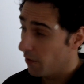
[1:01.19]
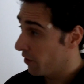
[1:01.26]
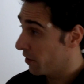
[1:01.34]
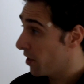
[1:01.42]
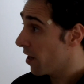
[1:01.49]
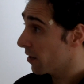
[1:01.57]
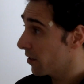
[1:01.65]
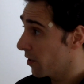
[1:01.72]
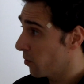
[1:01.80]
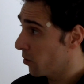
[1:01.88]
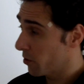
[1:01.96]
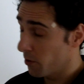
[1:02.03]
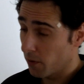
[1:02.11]
If a
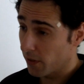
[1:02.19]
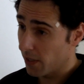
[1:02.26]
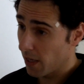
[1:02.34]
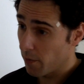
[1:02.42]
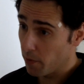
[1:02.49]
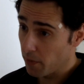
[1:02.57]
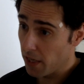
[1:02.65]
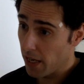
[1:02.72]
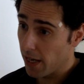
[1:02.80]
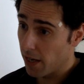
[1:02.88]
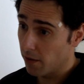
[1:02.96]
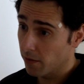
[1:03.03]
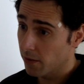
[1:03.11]
doctor were to examine me
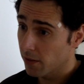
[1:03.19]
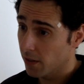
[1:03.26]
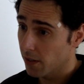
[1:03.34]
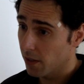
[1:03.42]
now,